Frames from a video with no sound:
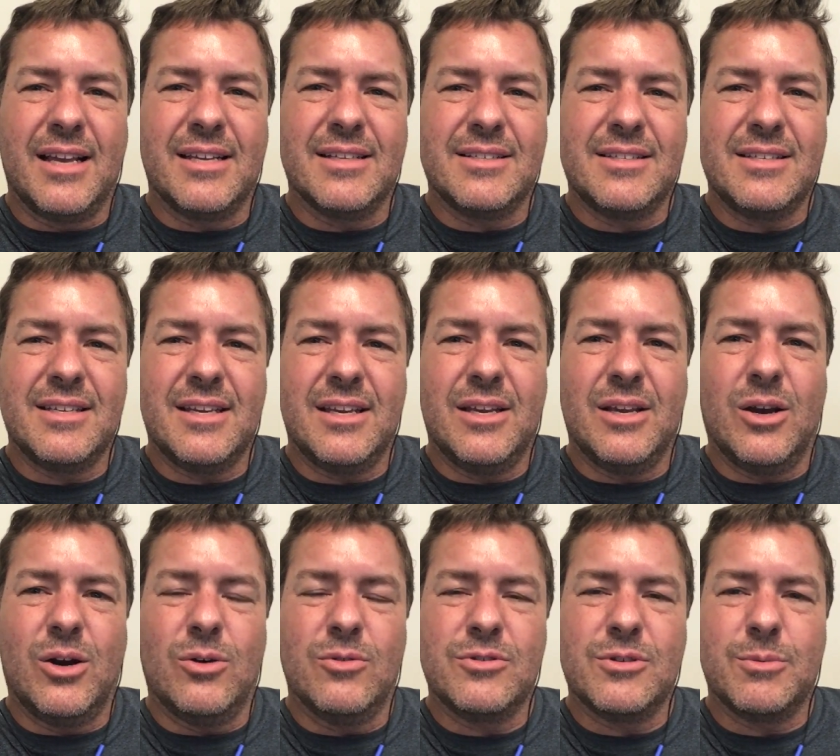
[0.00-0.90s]
a
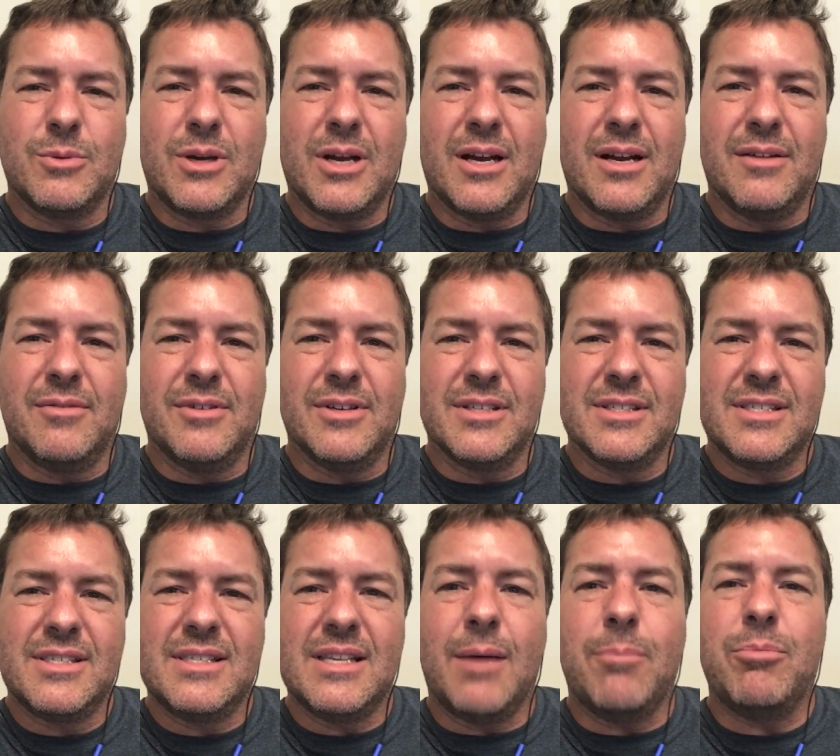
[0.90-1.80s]
CEO of some kind of a
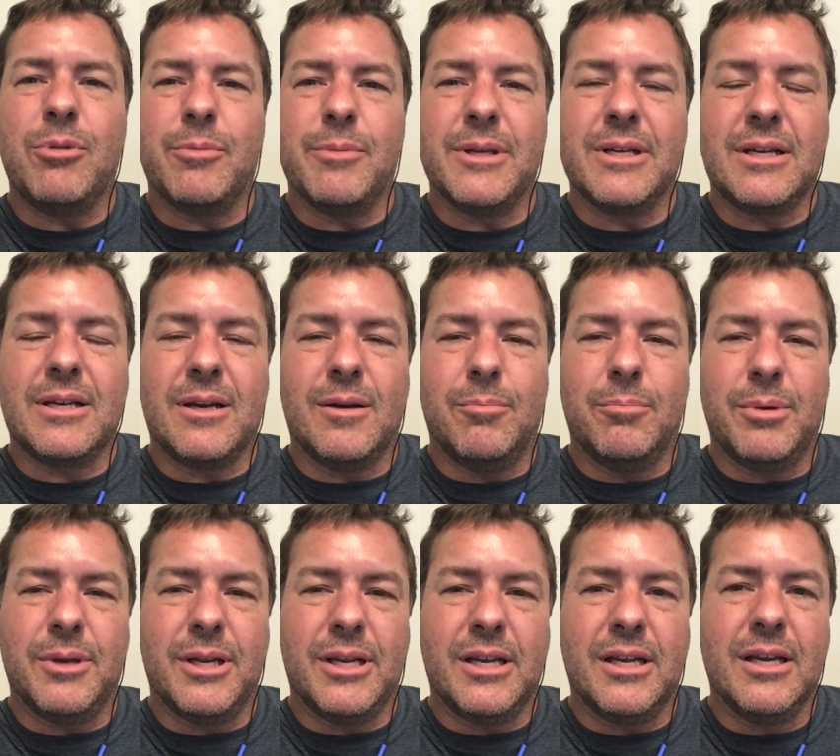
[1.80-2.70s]
supplement
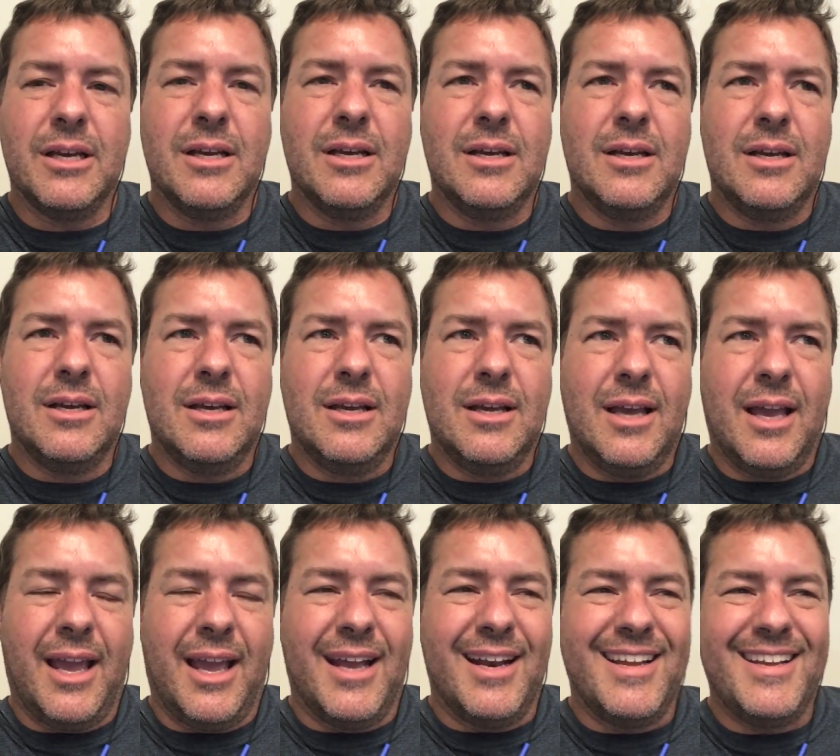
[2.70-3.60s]
company.
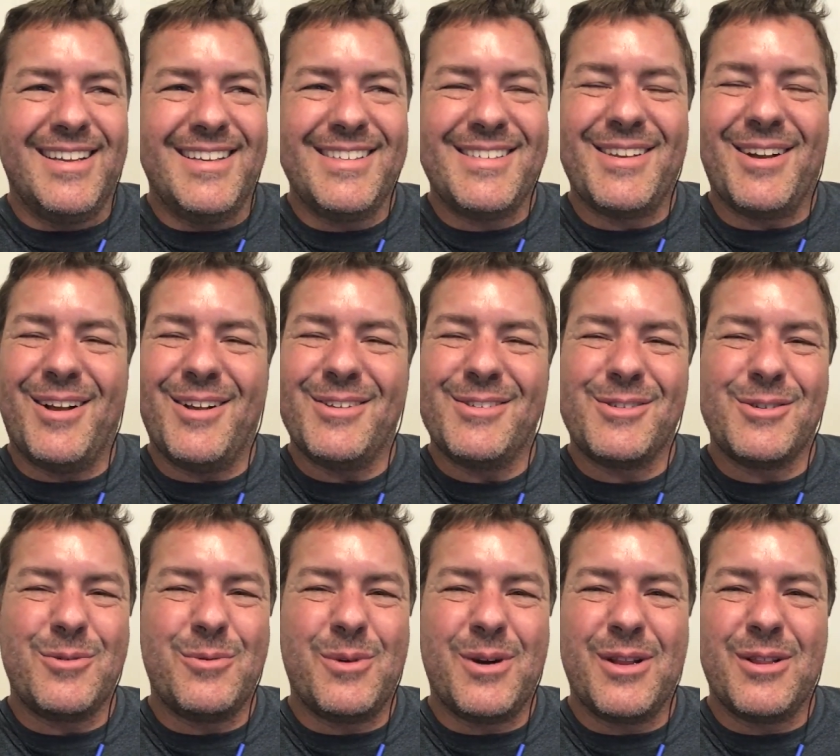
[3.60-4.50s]
And he's also
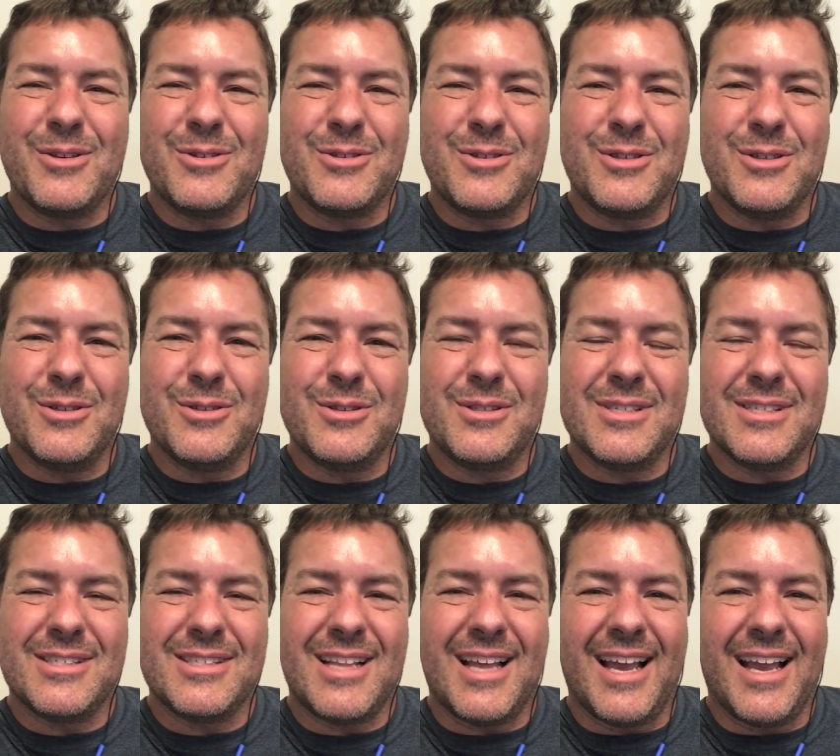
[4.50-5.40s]
one of those dudes
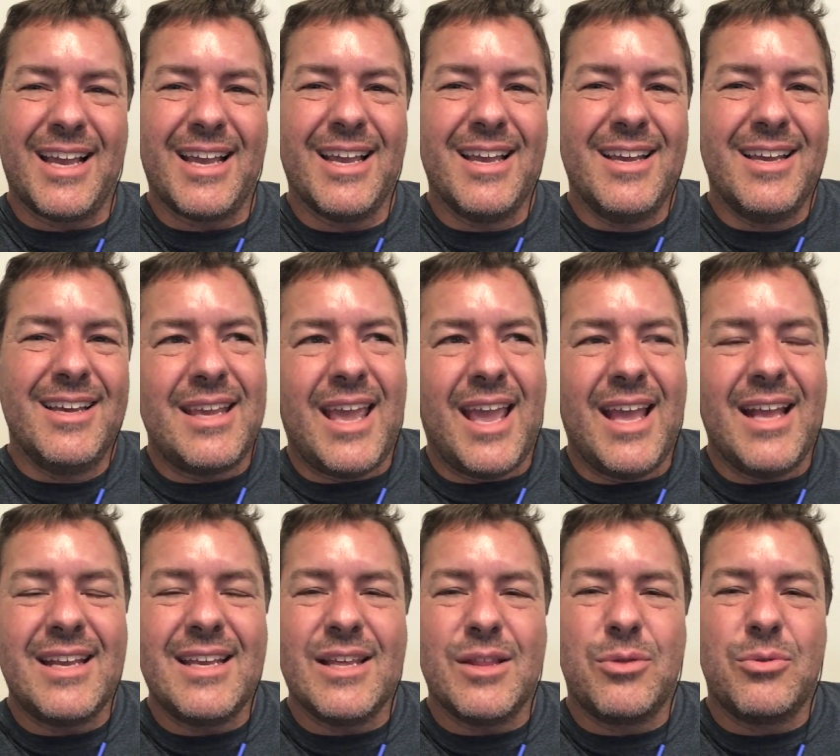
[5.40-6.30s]
that's like,
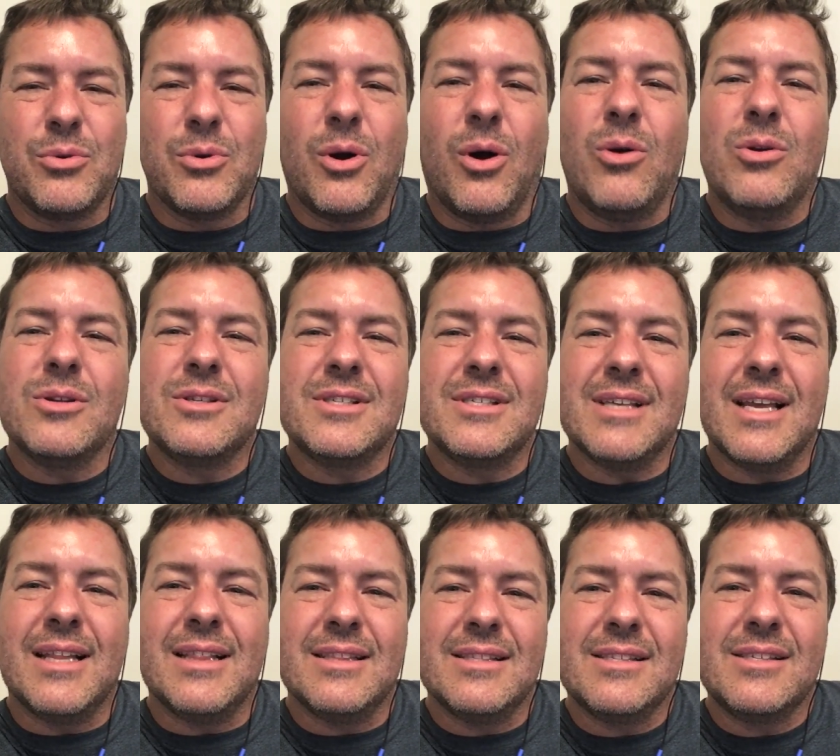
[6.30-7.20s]
can't get through a whole
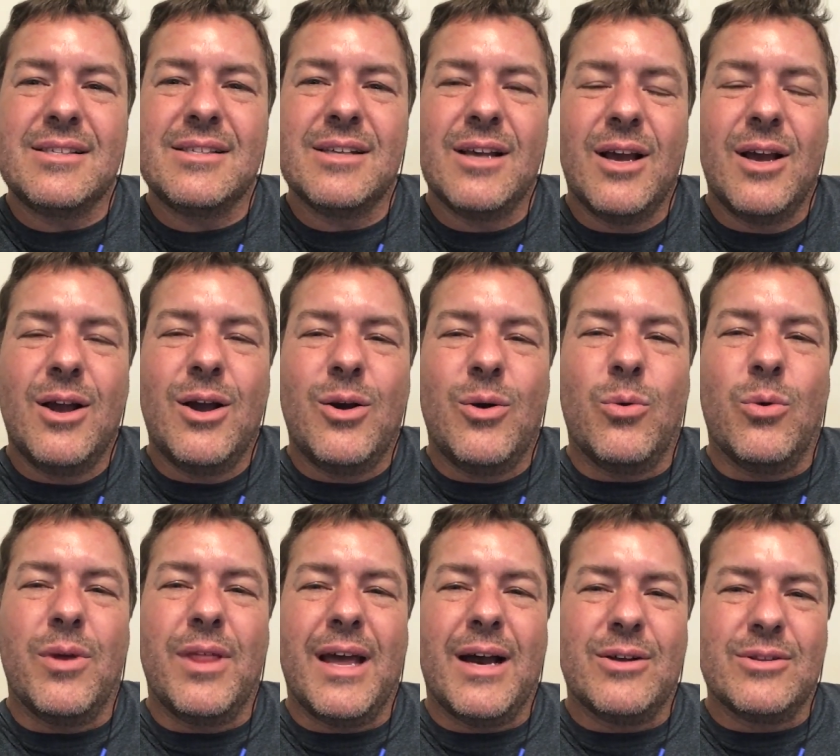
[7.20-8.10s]
sentence
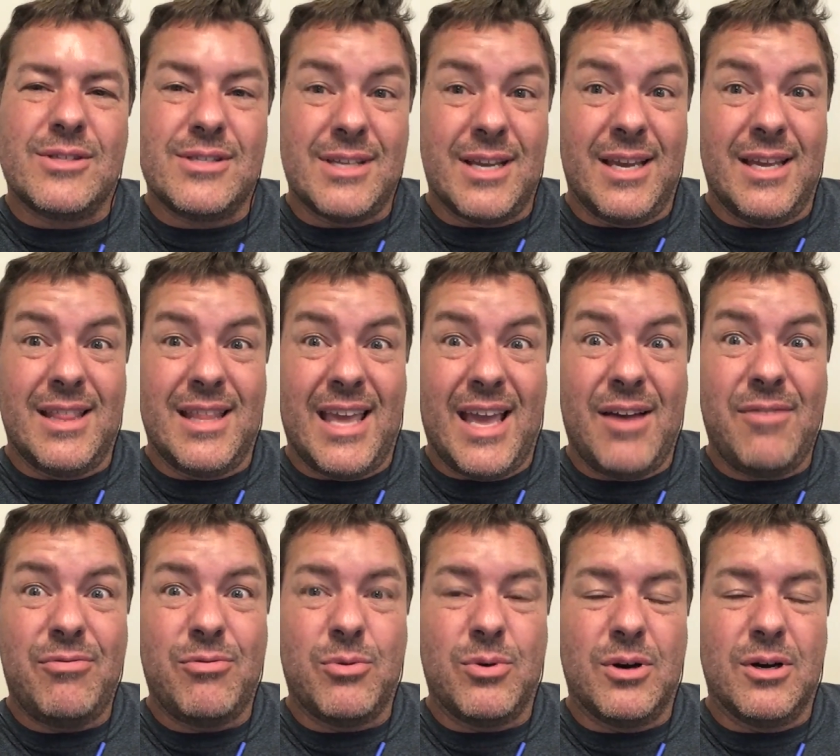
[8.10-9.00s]
without saying the
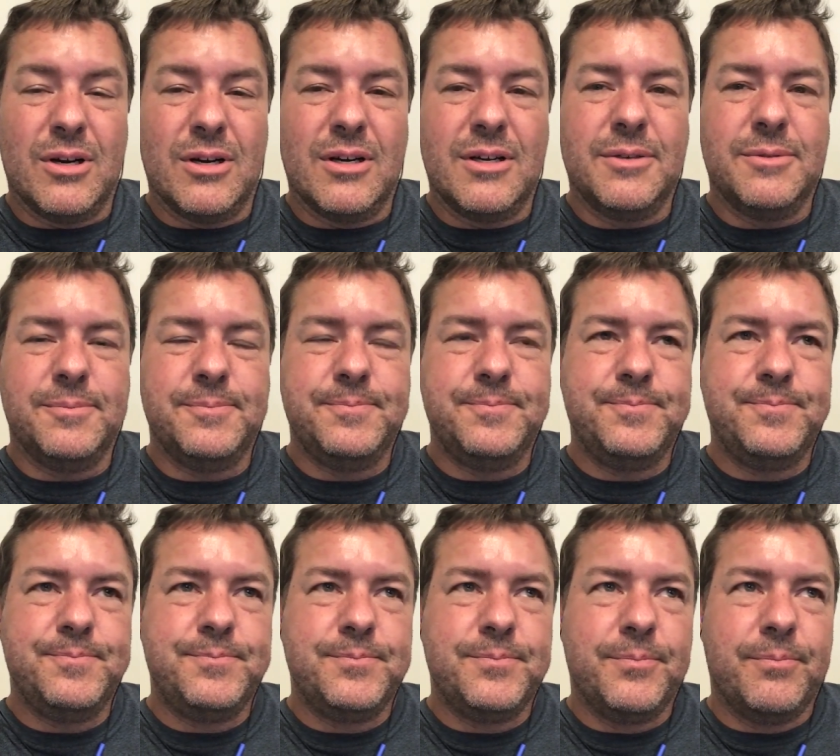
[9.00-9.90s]
F word.
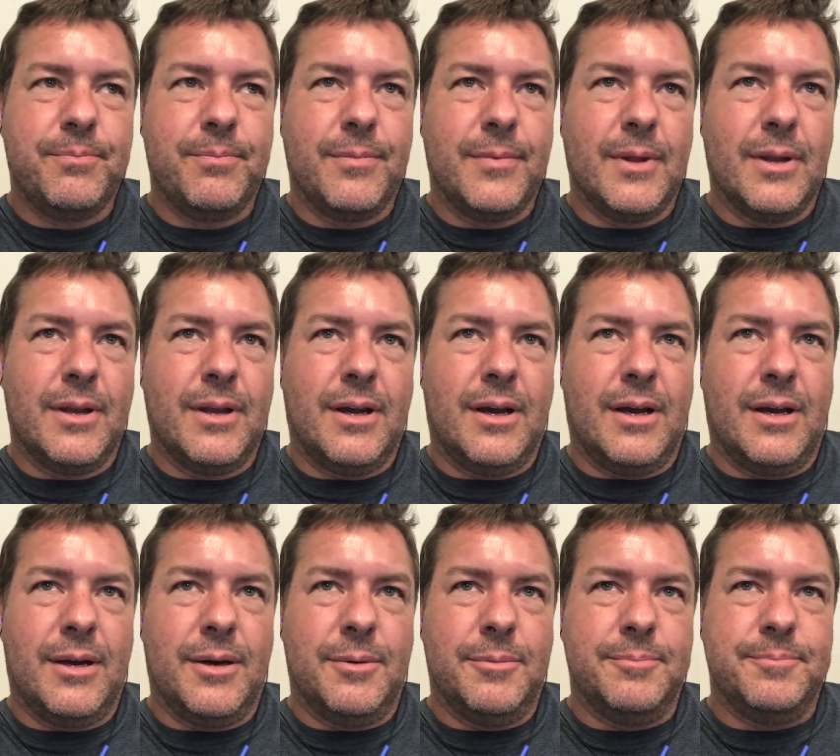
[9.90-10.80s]

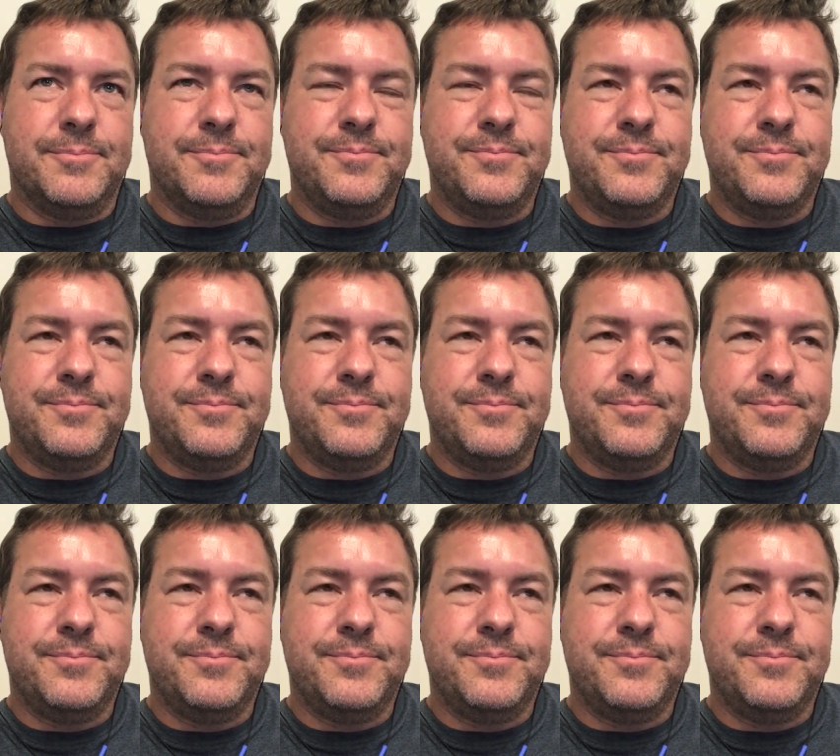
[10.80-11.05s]
I